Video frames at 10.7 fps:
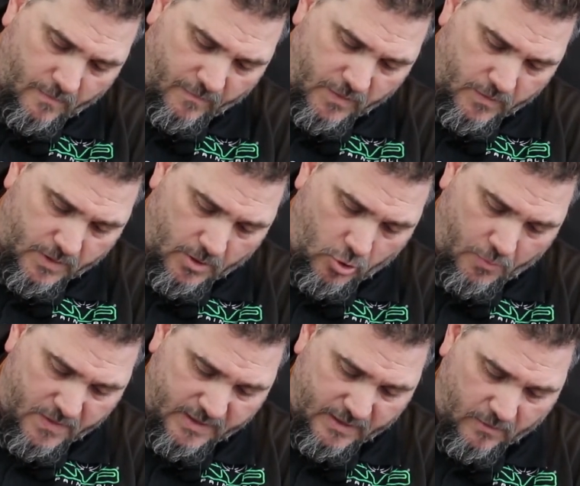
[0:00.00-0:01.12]
If you use an
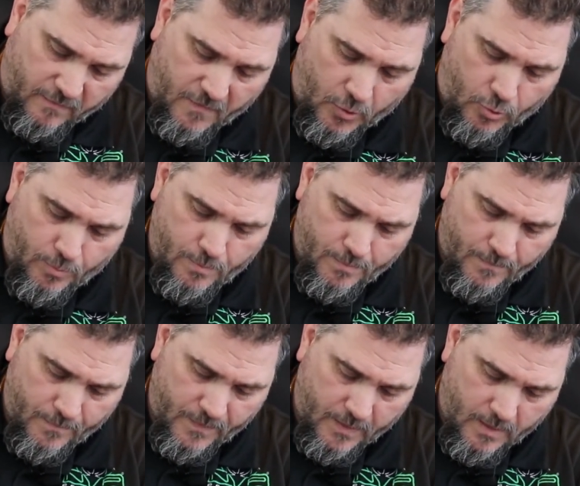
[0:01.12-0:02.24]
open cell foam,
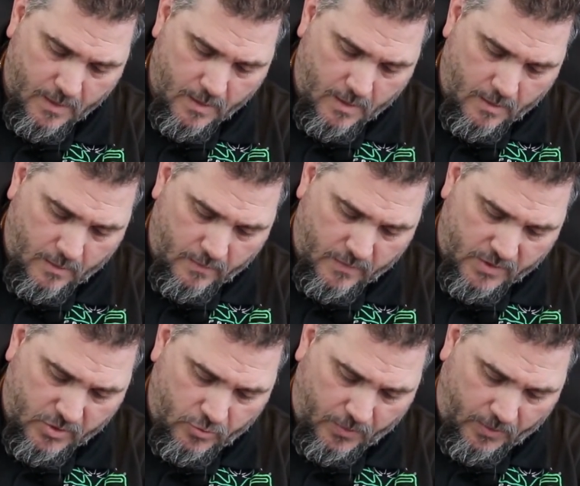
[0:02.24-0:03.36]
the
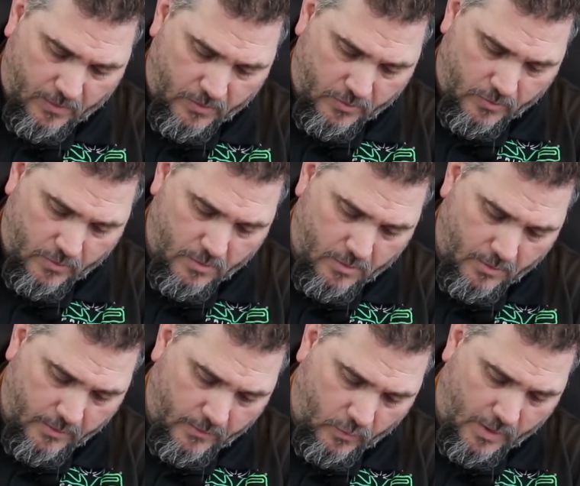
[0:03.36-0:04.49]
super glue
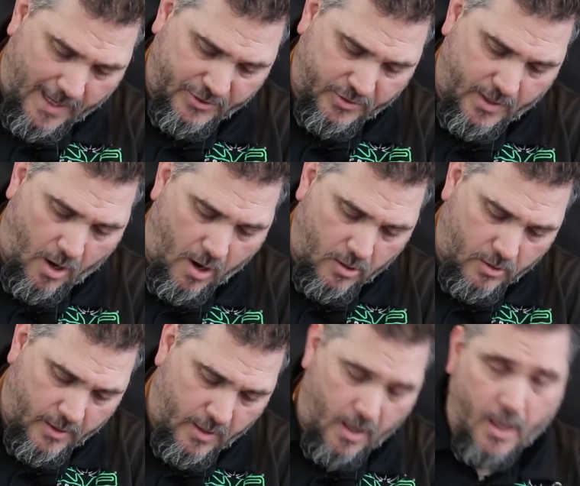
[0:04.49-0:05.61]
will actually
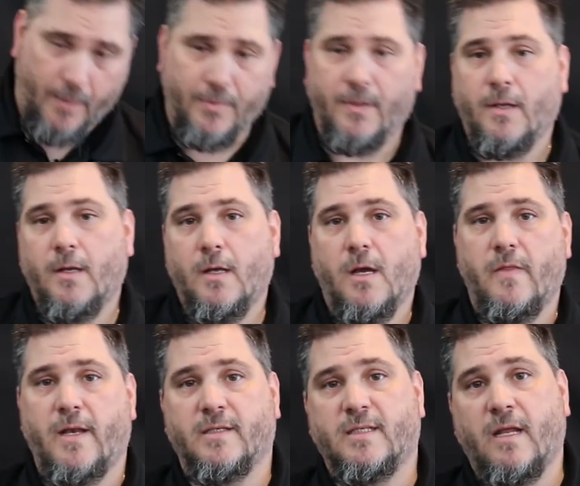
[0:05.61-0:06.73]
harden up, and
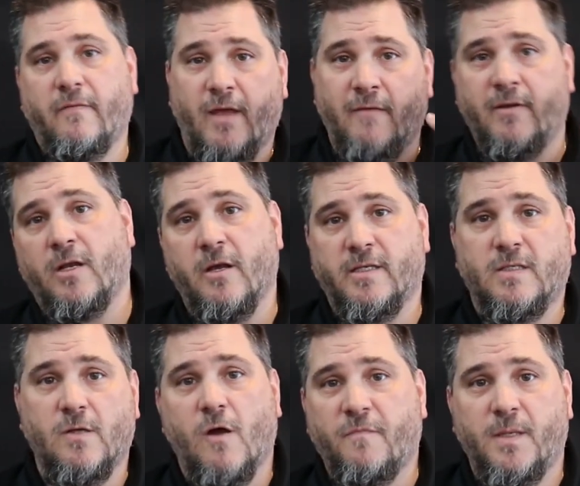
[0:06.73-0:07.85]
then instead of having a nice
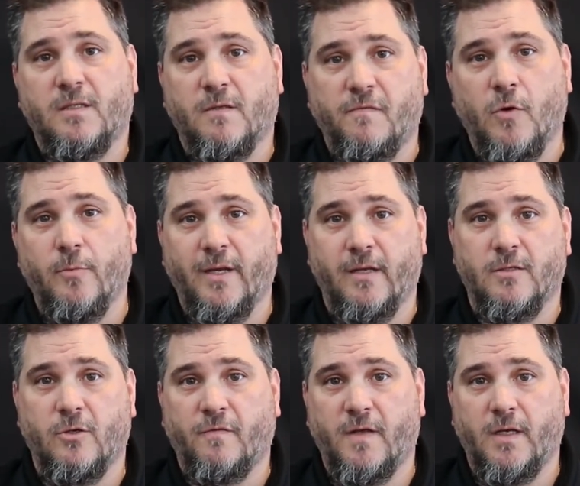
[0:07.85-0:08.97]
soft piece of foam
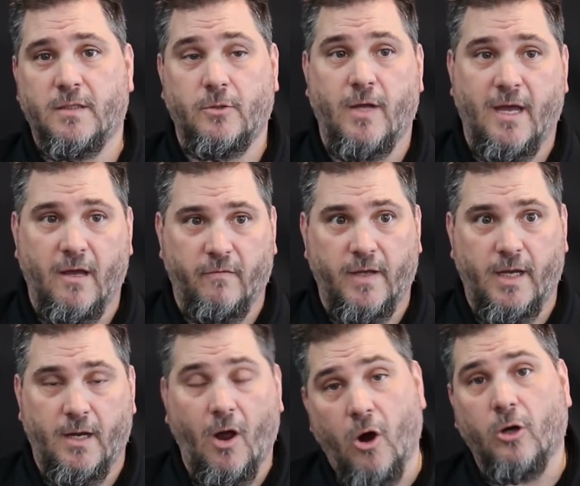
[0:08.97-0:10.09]
against your face, you have
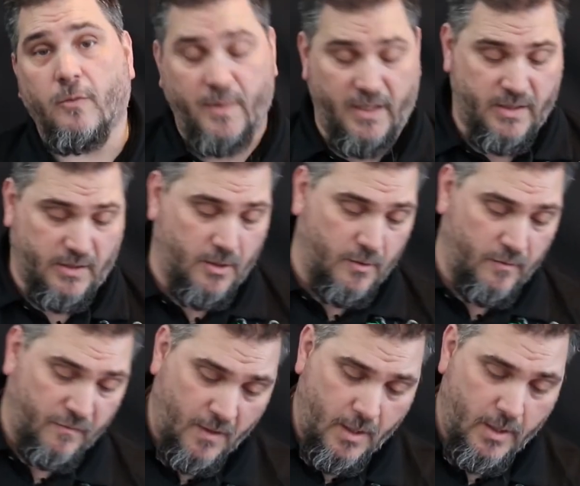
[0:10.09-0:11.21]
a hard piece
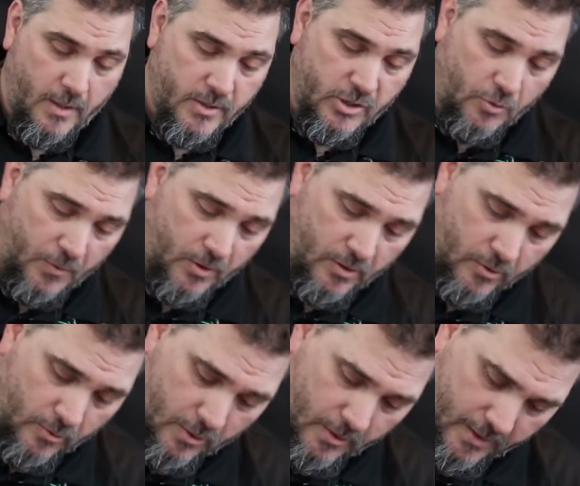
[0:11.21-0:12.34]
of super
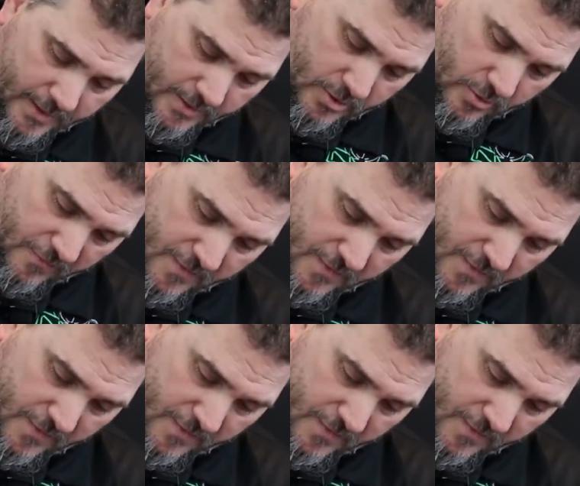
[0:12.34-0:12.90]
glue against your